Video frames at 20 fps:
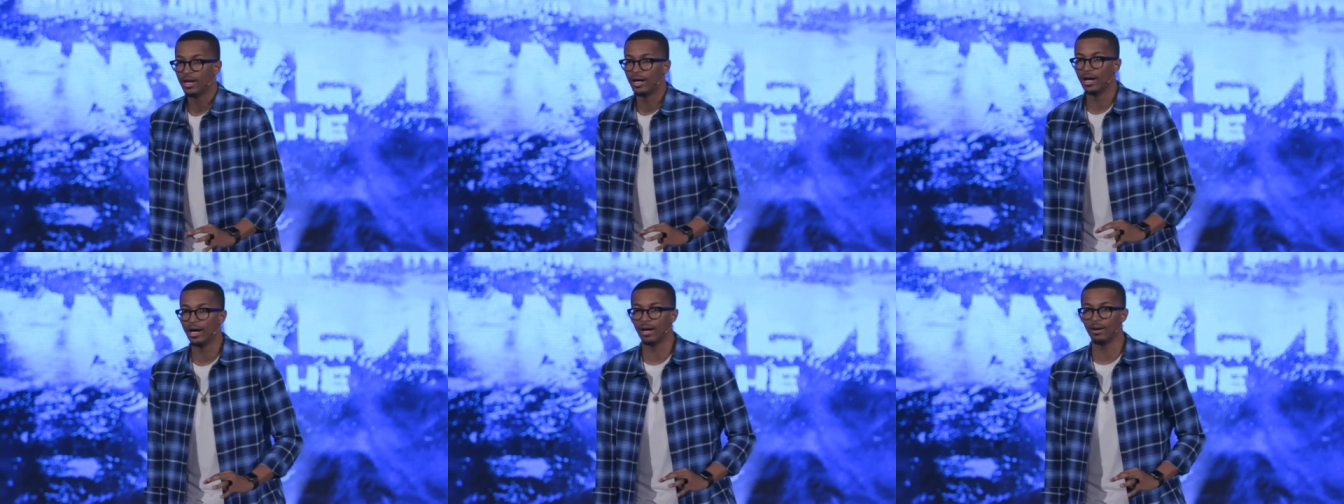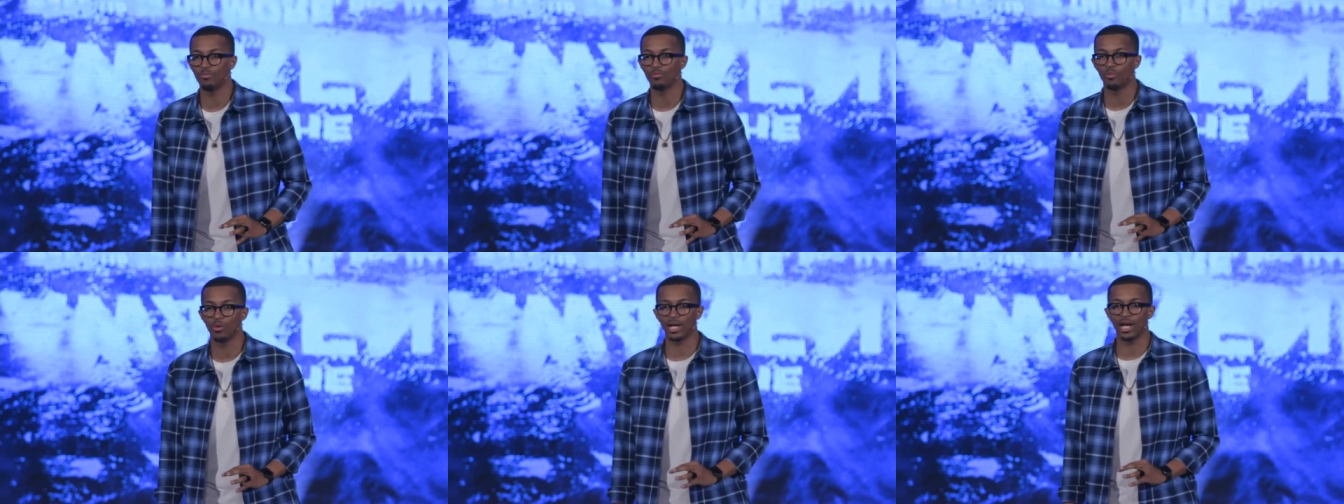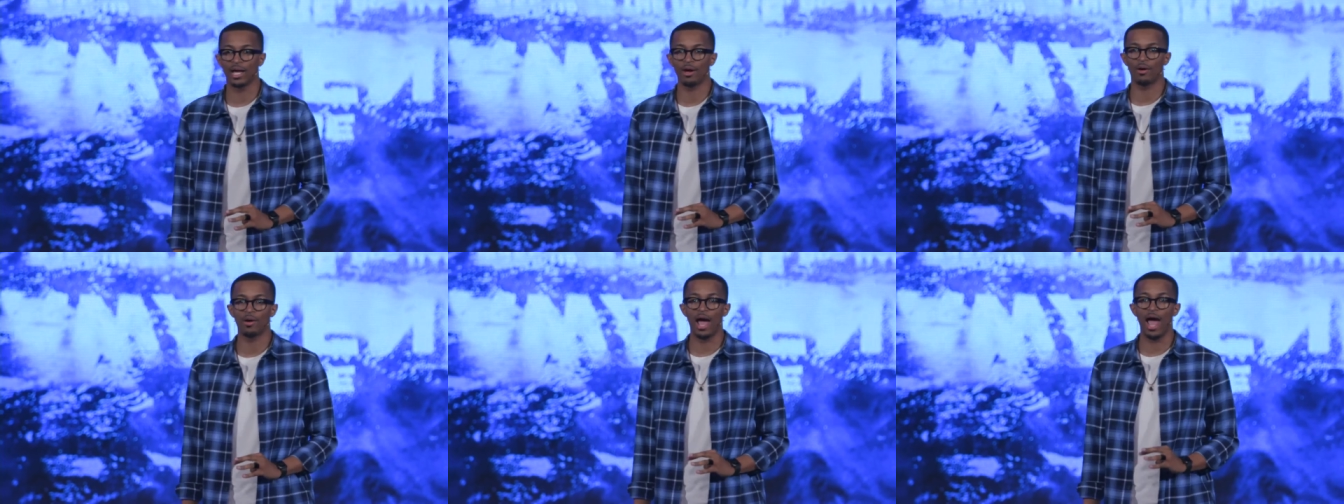um, when
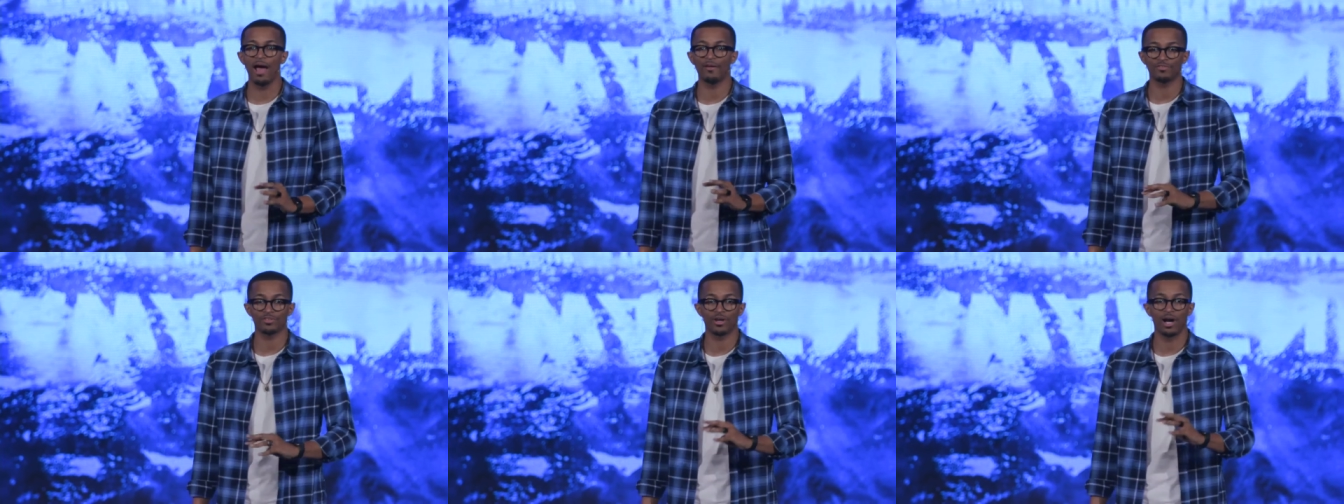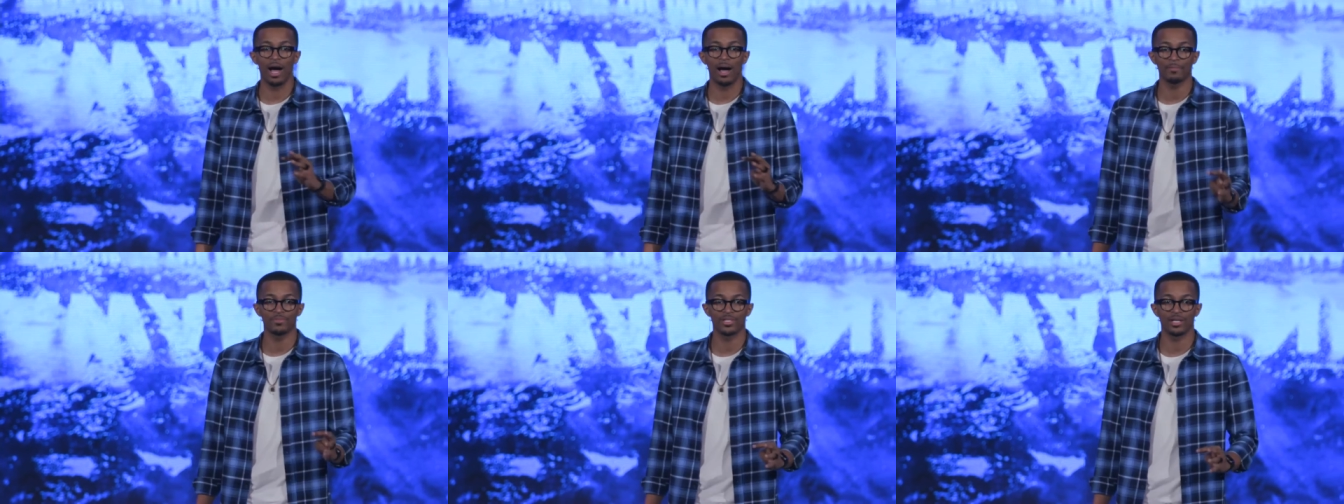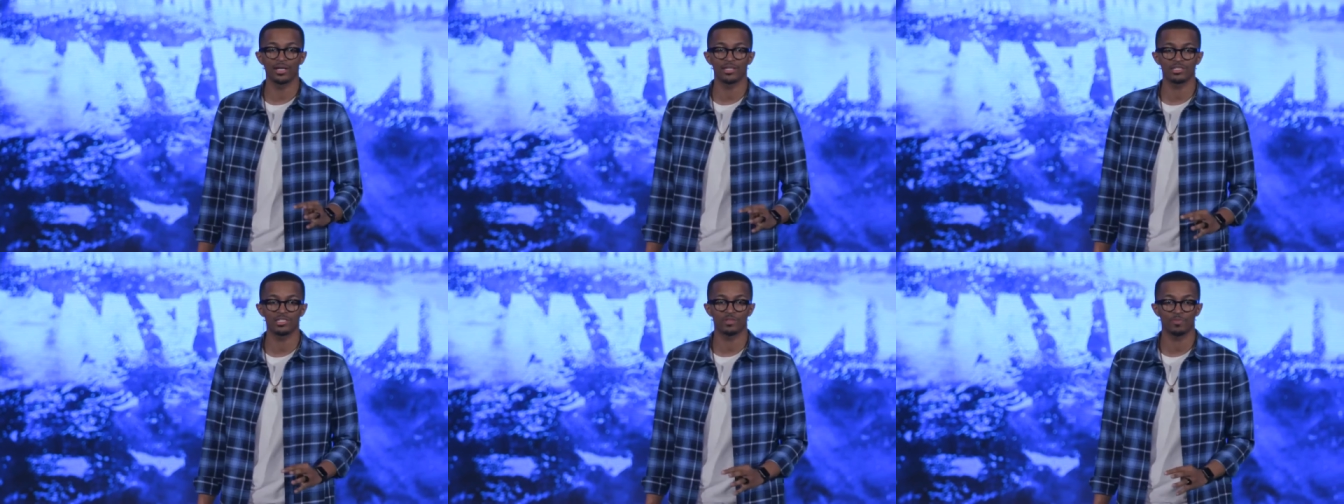after I'm
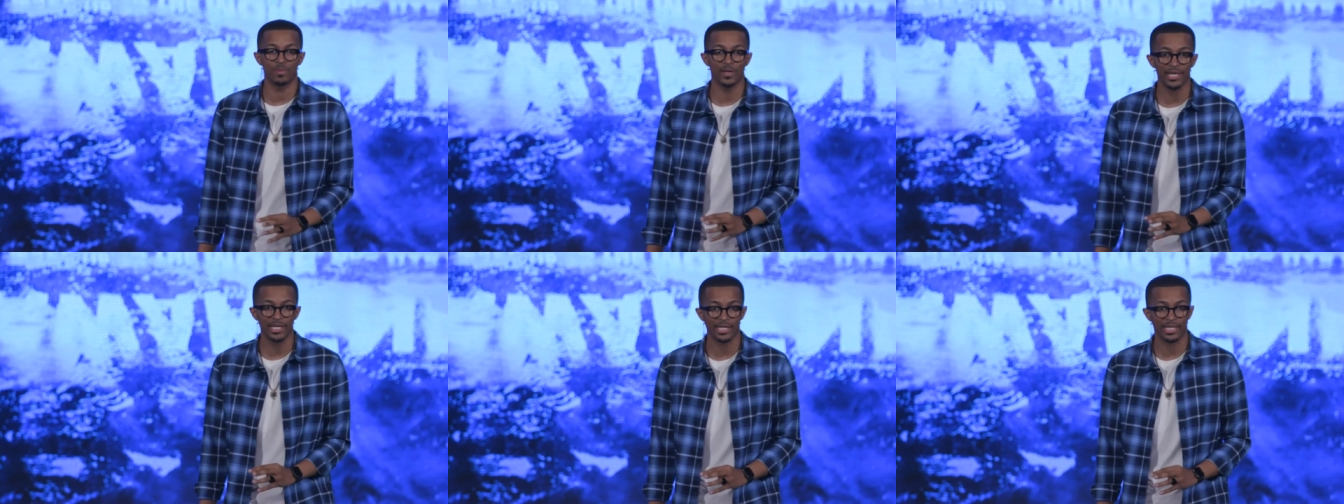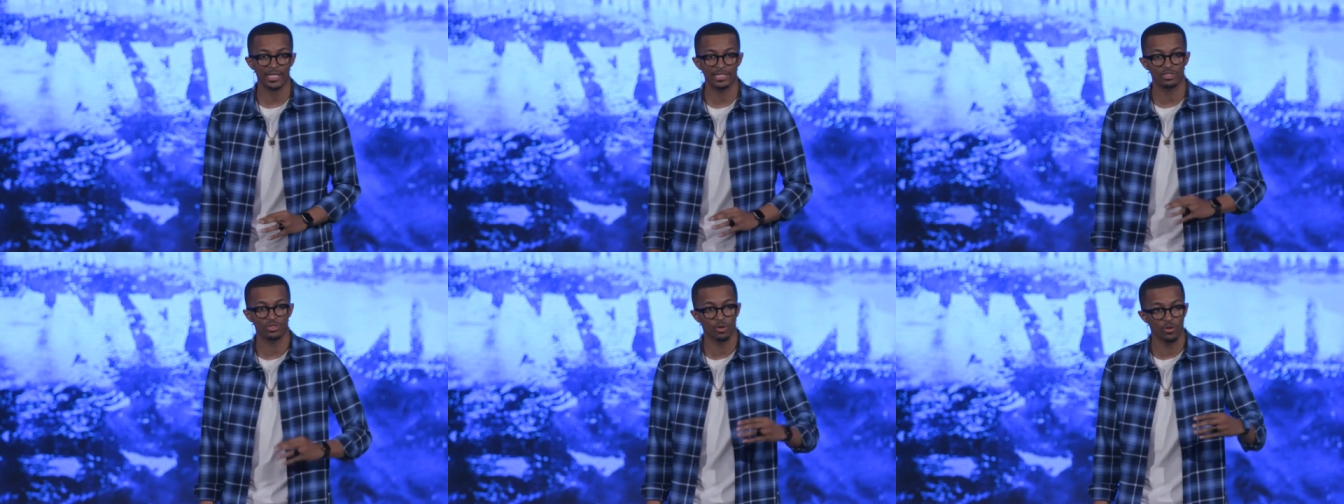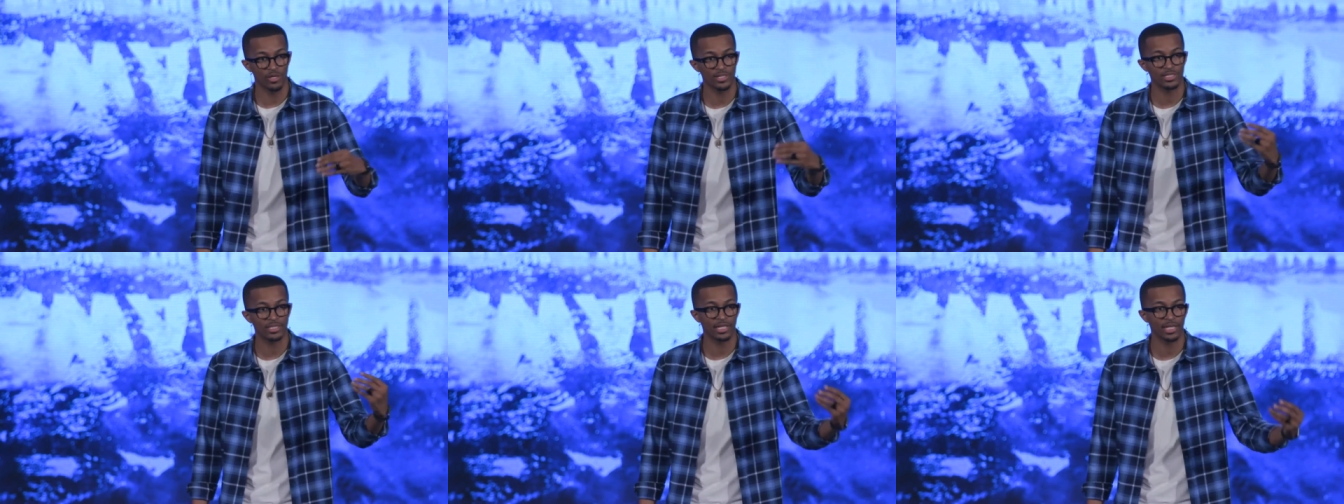done speaking
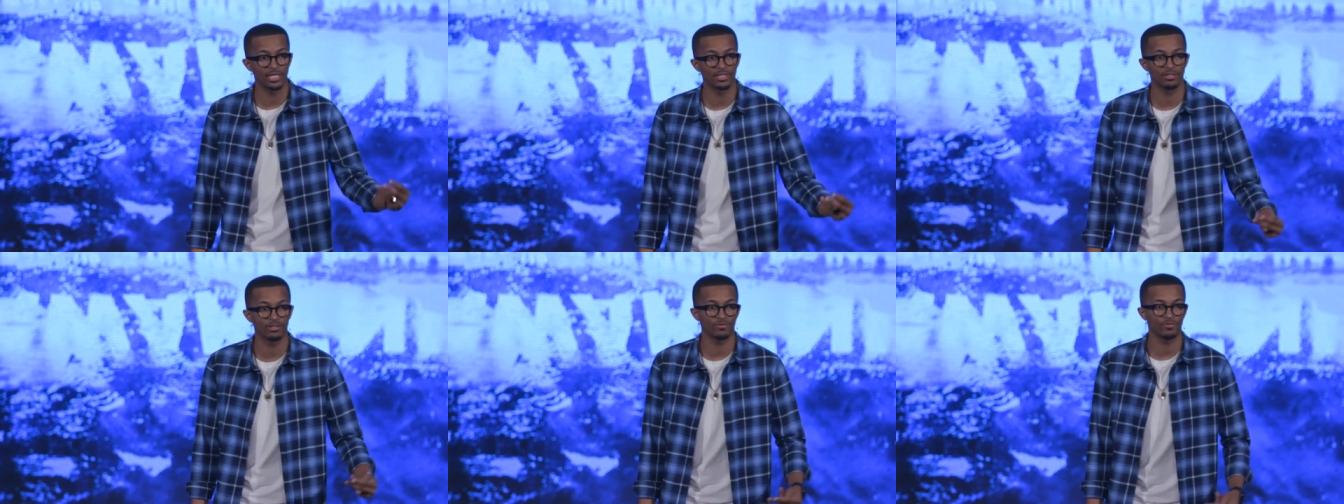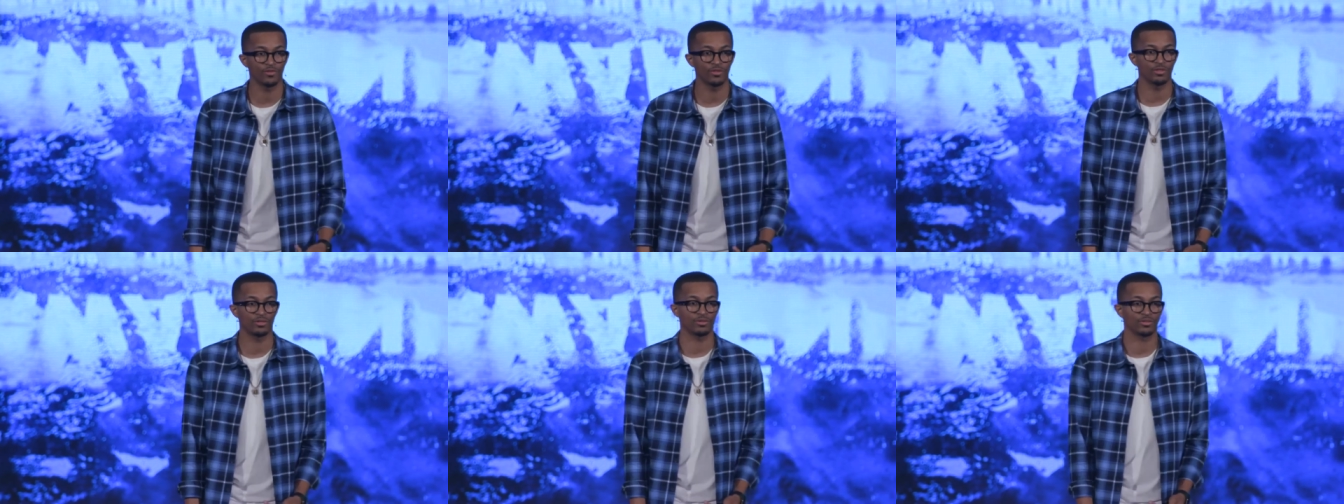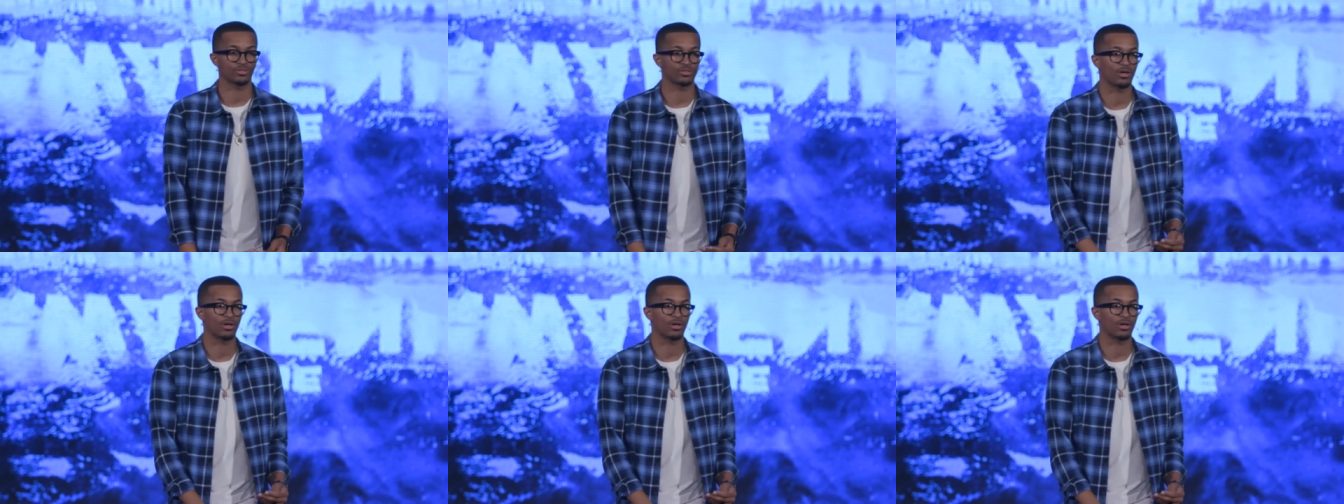towards the end of the funeral.